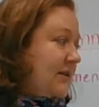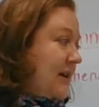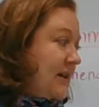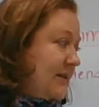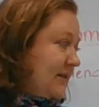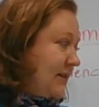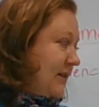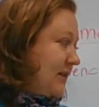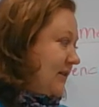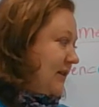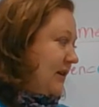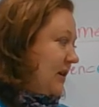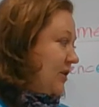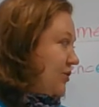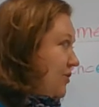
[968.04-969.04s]
incidents
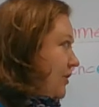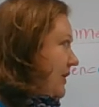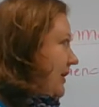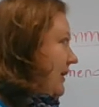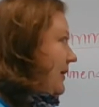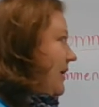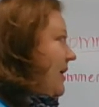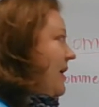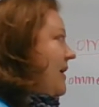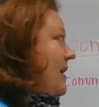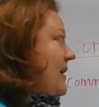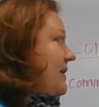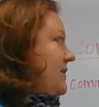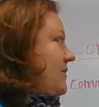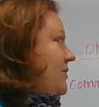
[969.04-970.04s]
and intrigue
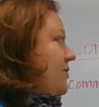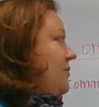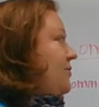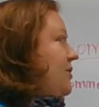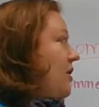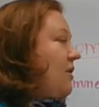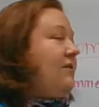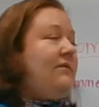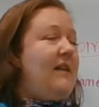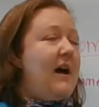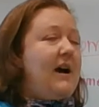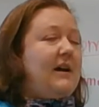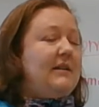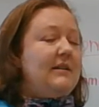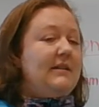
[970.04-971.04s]
is to turn
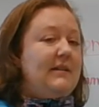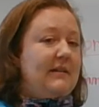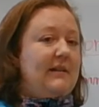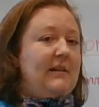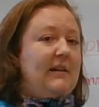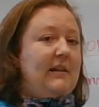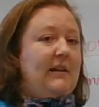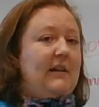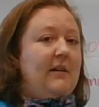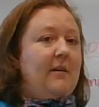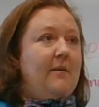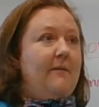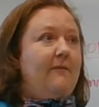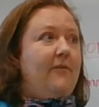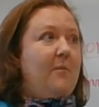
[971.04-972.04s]
that C
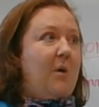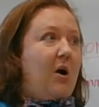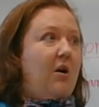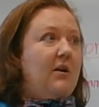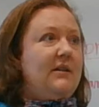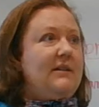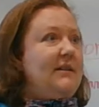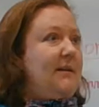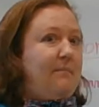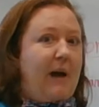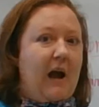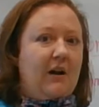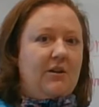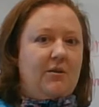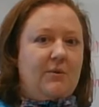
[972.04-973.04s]
from a hard C
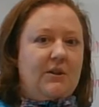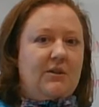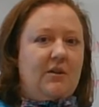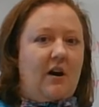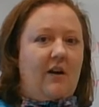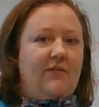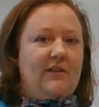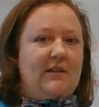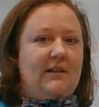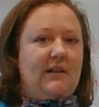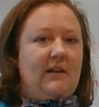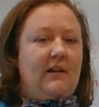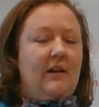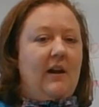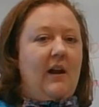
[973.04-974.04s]
back to a soft
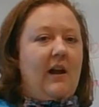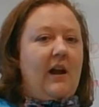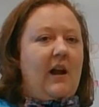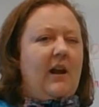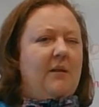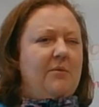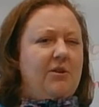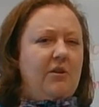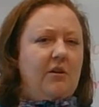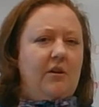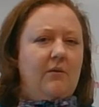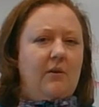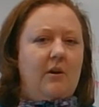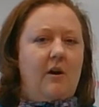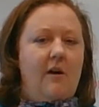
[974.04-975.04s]
C. And I'm sure
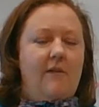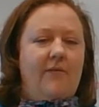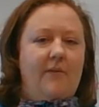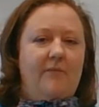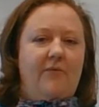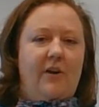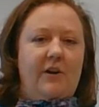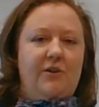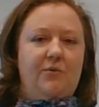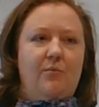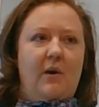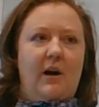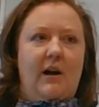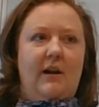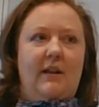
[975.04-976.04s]
you recall from French
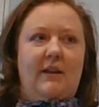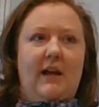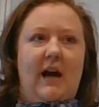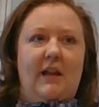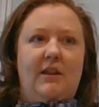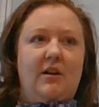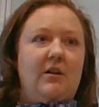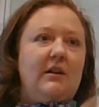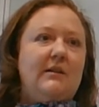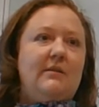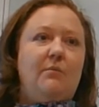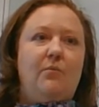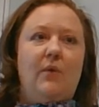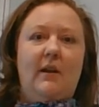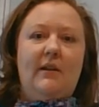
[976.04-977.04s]
1 that there is
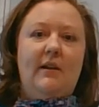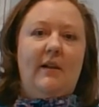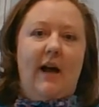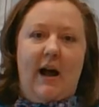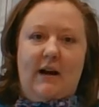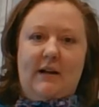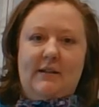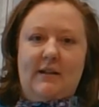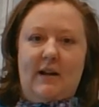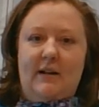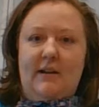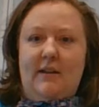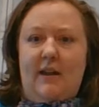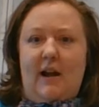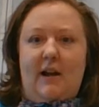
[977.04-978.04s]
one little accent
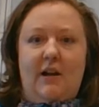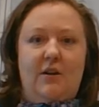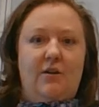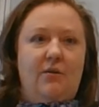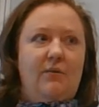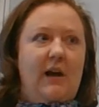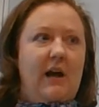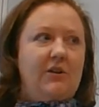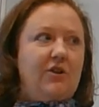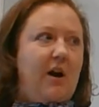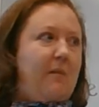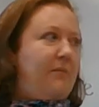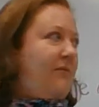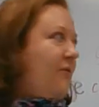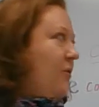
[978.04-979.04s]
that can do that
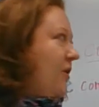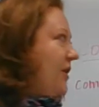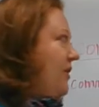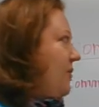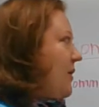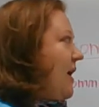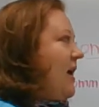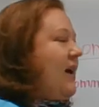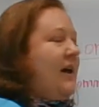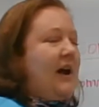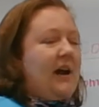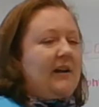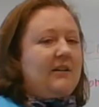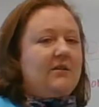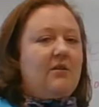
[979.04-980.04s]
job for you,
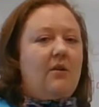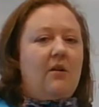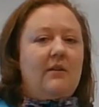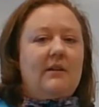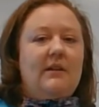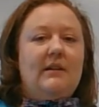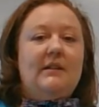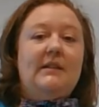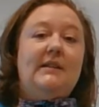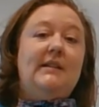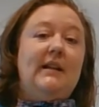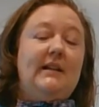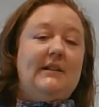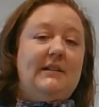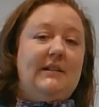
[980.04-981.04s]
and it's called a
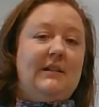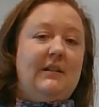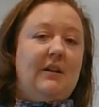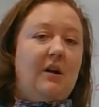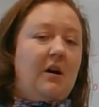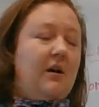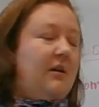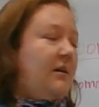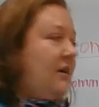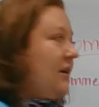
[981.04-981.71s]
cédille.